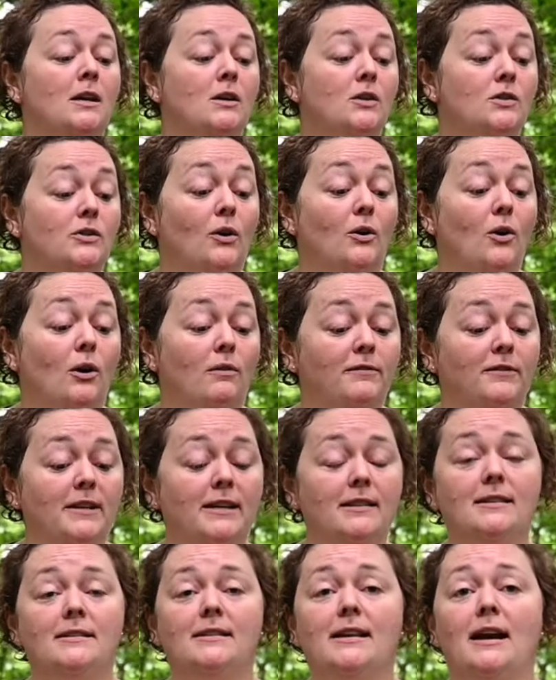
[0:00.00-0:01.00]
So
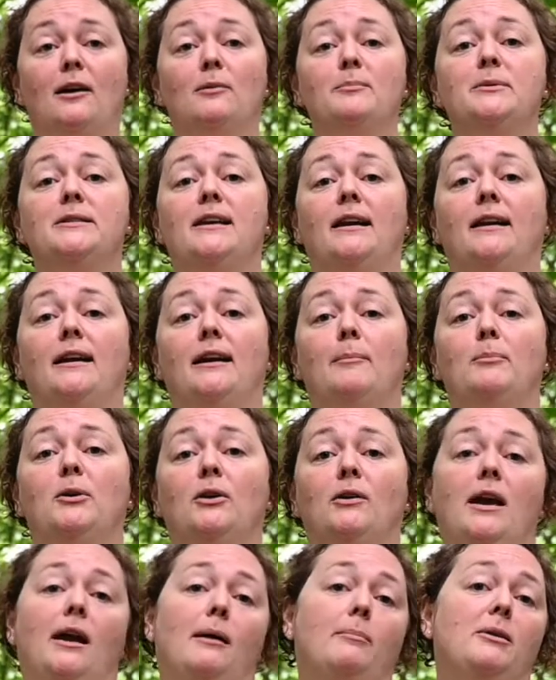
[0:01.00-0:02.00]
hopefully this helps setting up
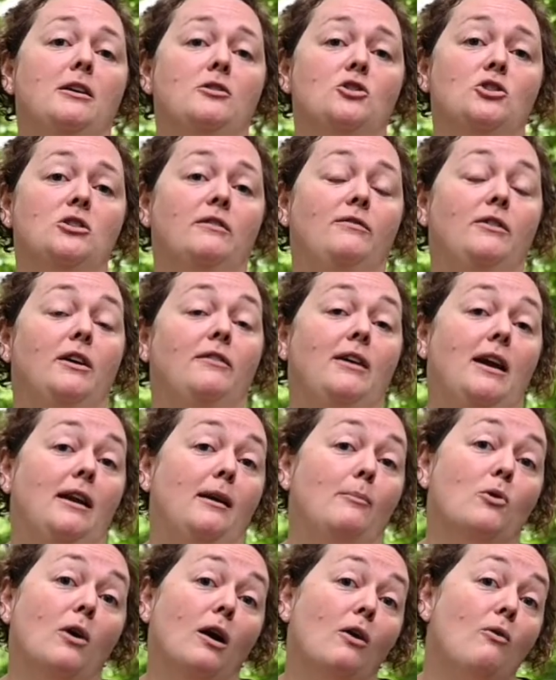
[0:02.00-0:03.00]
your camp kitchen. If you have
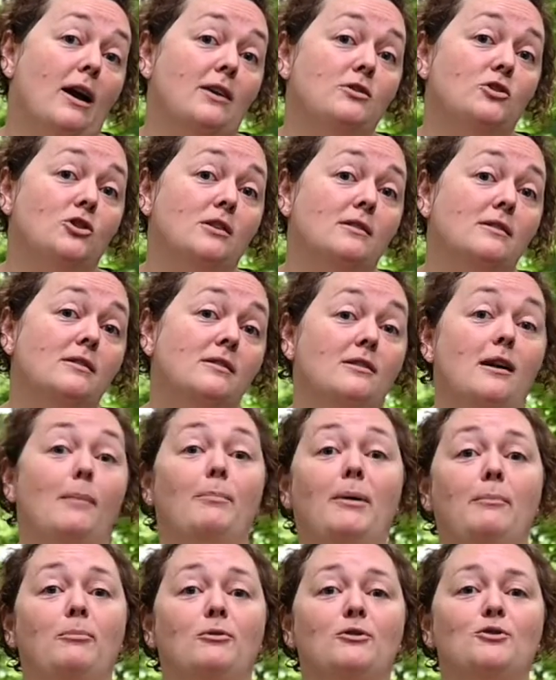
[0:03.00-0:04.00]
any more questions, stop
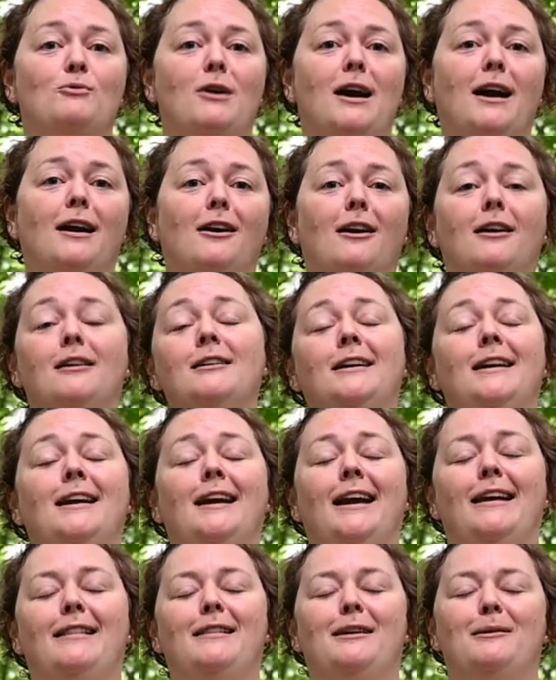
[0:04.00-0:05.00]
by Bushwhacker
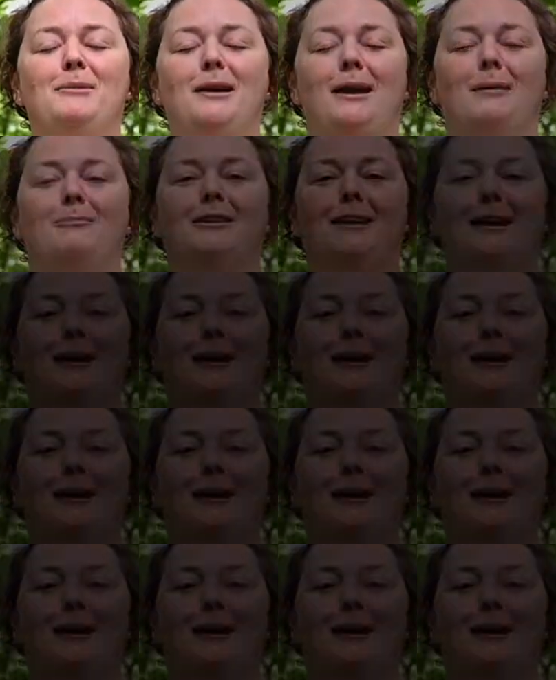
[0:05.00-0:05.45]
and they'll be able to